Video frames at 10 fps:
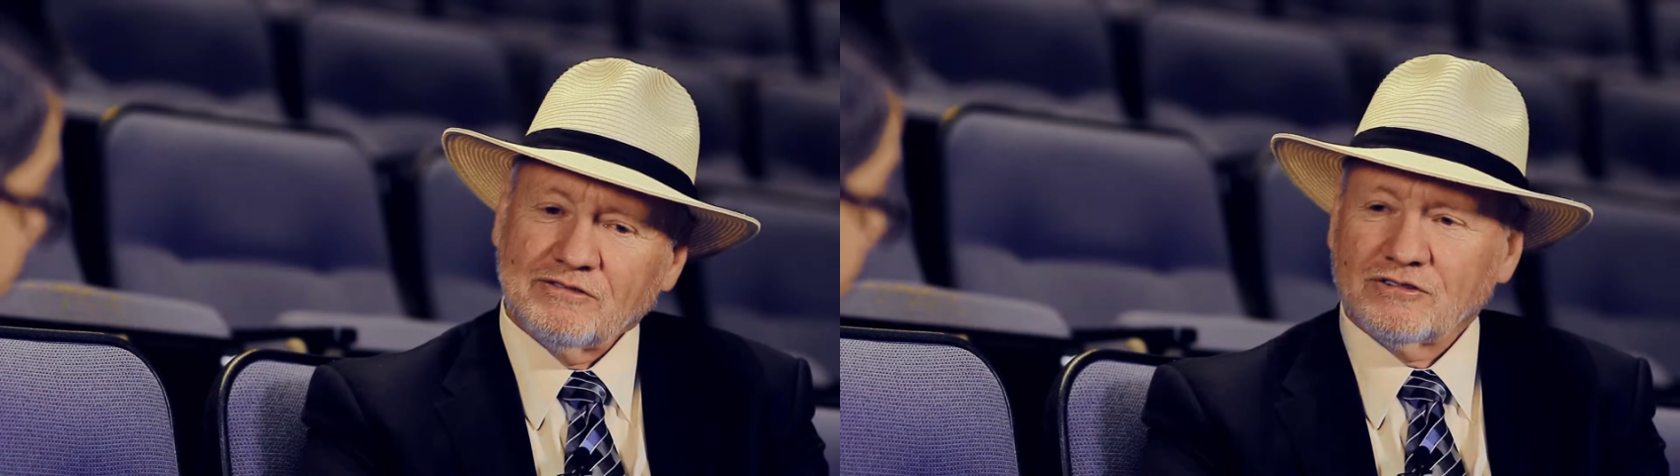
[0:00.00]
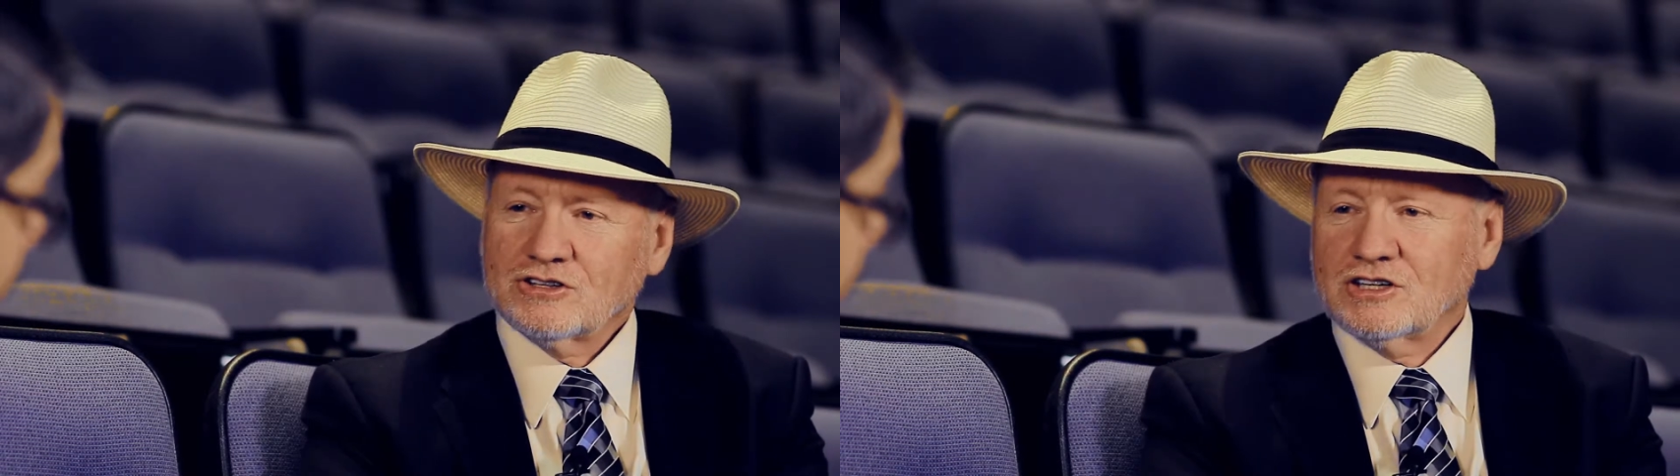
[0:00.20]

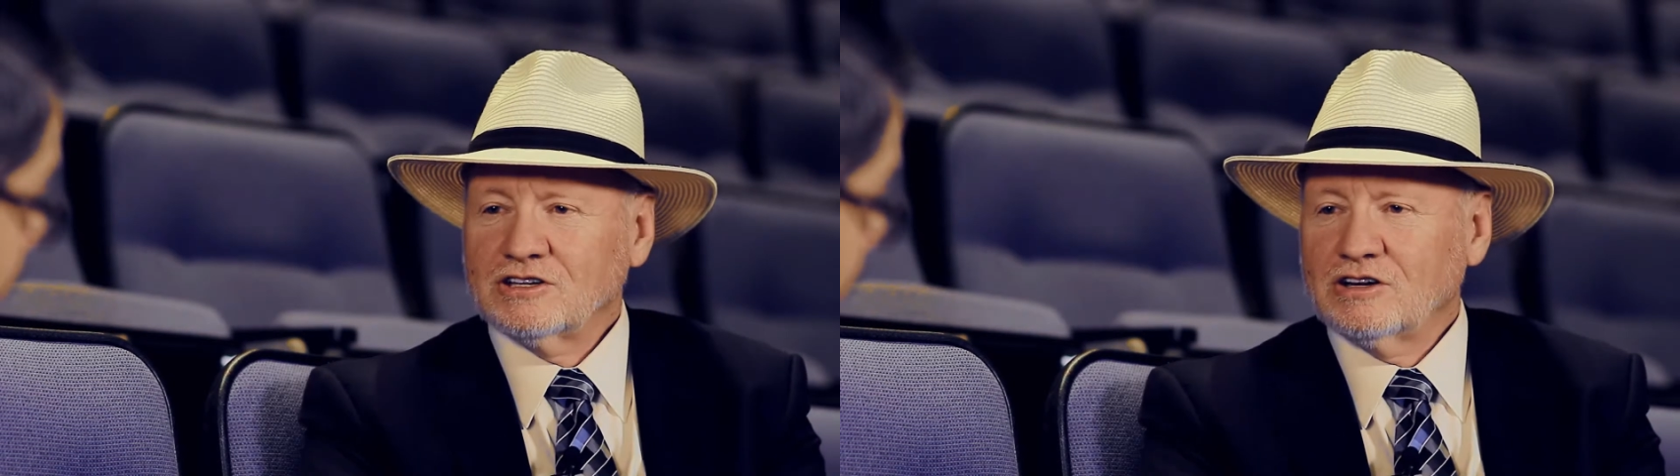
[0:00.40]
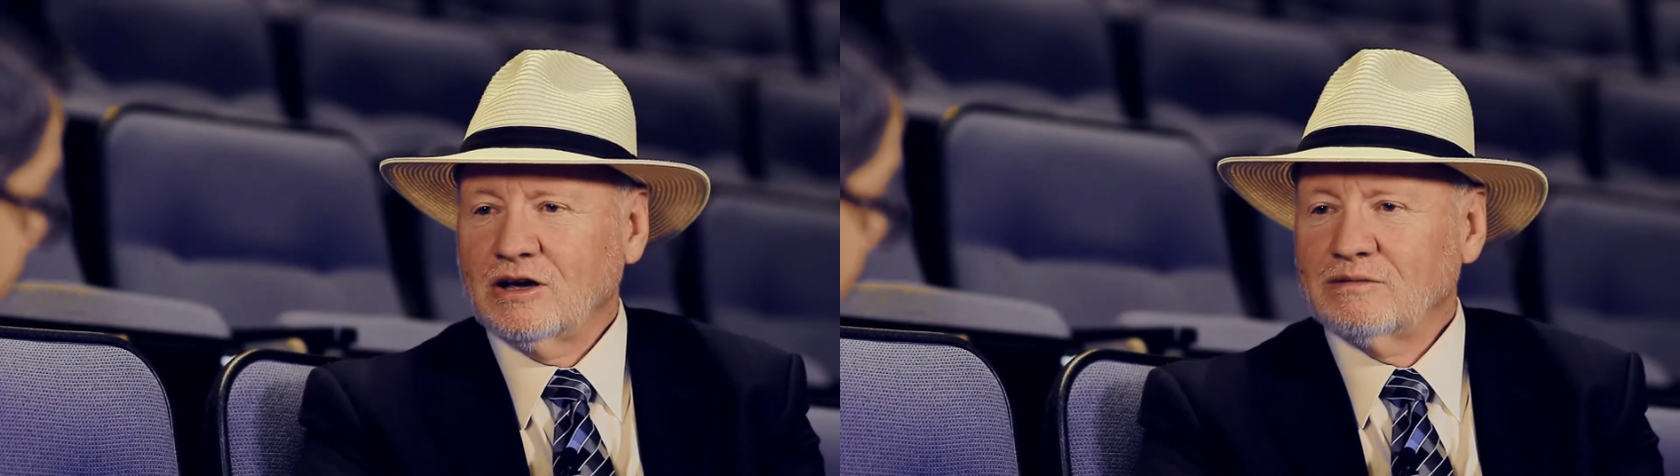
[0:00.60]
first
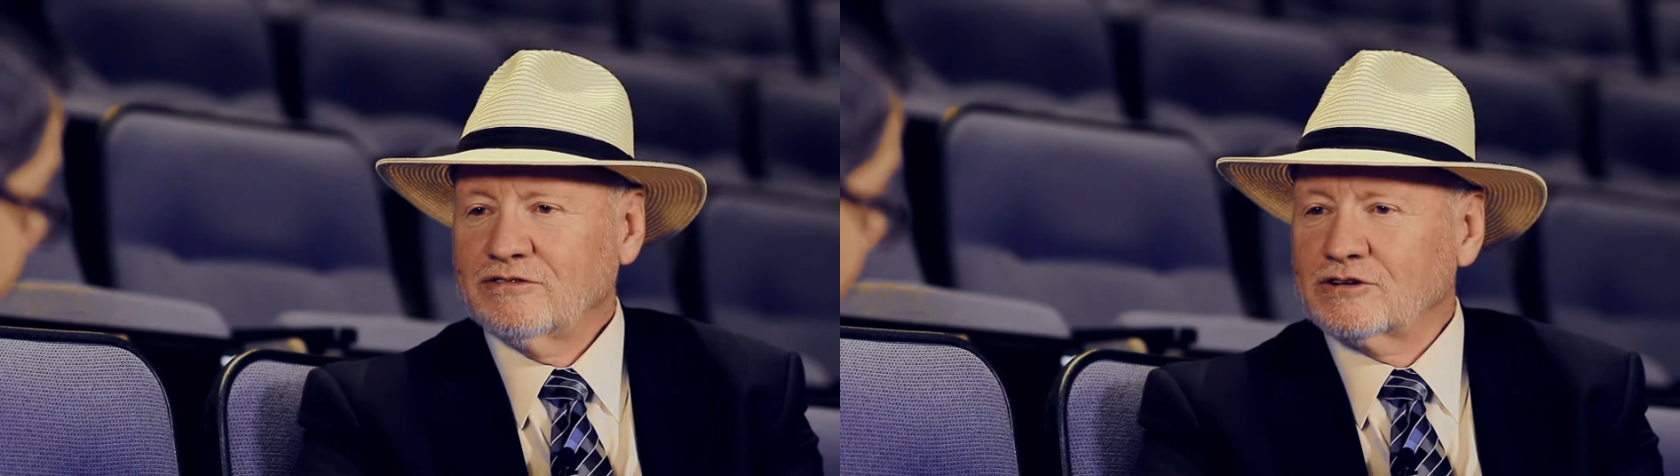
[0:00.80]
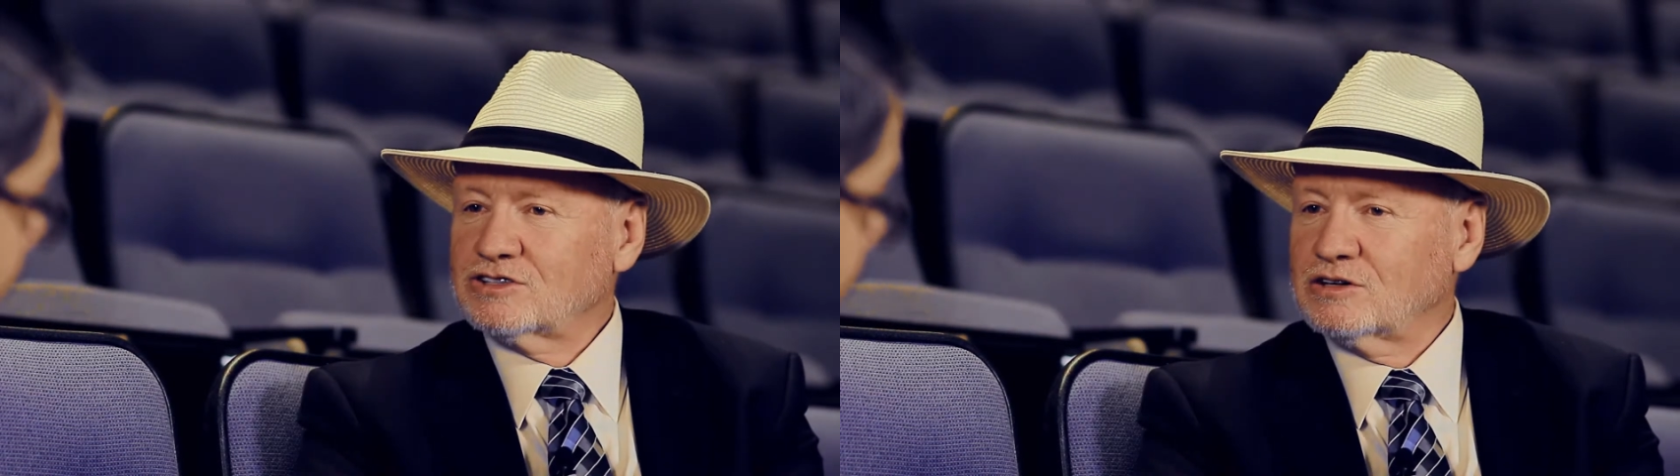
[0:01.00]
in time,
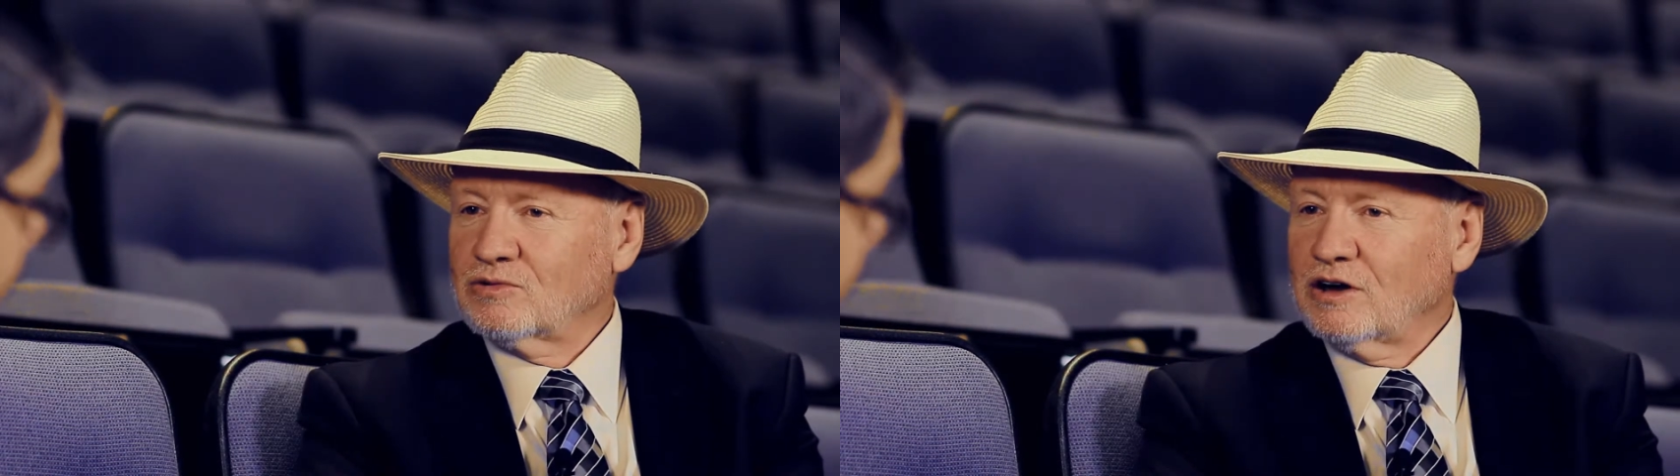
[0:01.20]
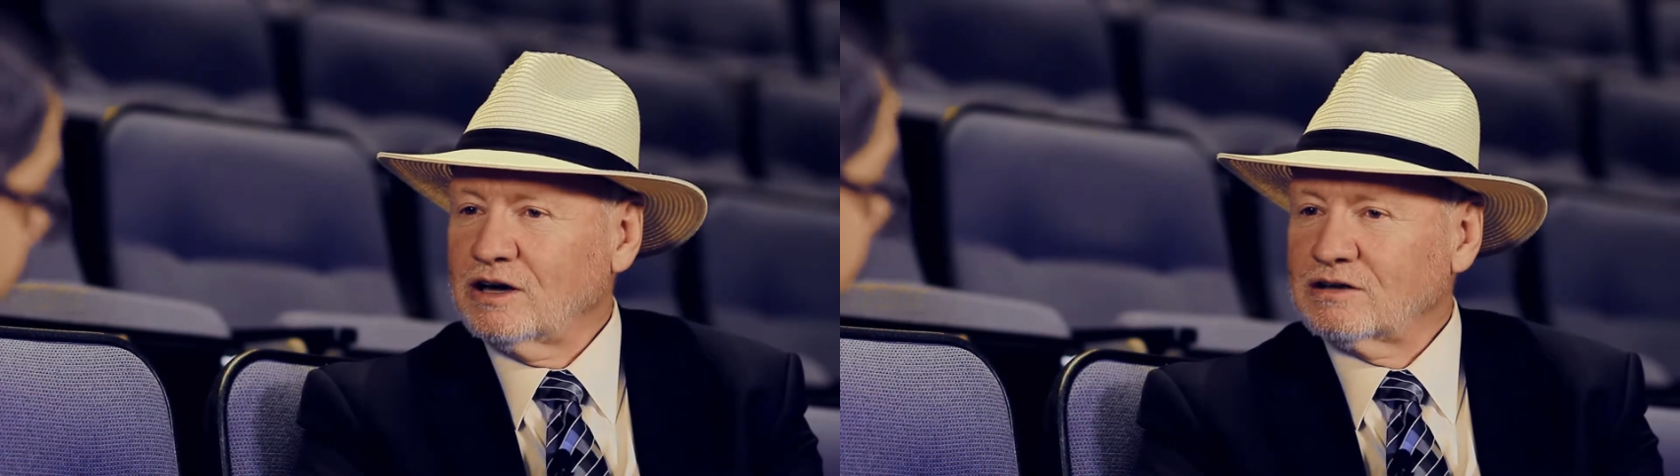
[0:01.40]
first in
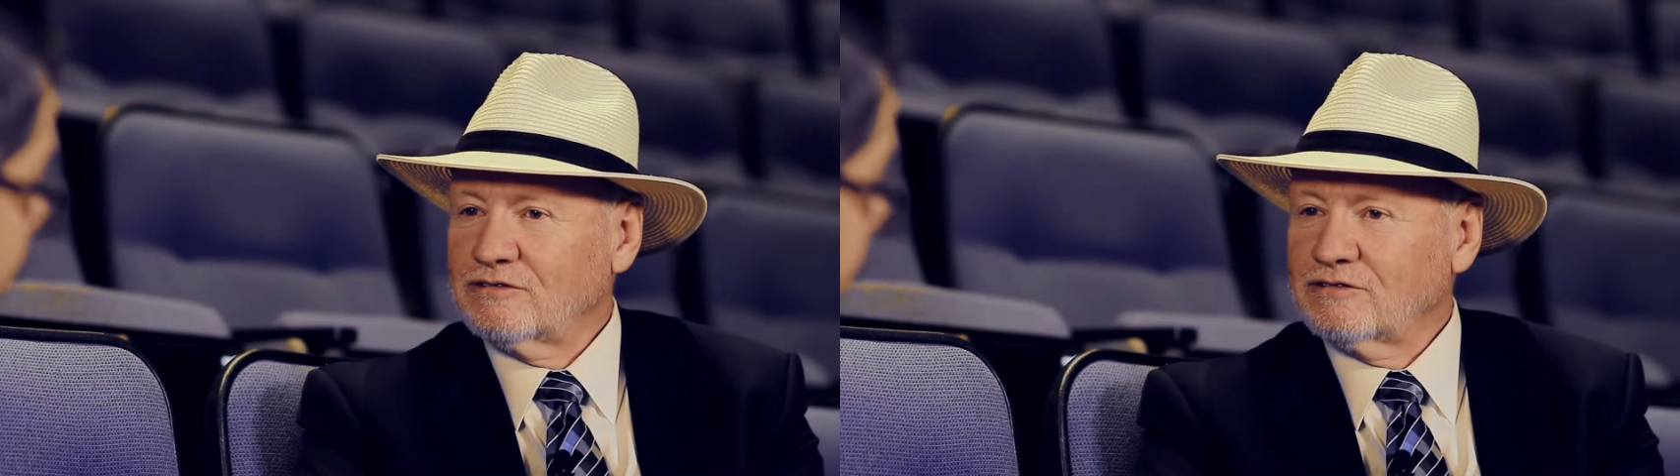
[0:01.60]
right.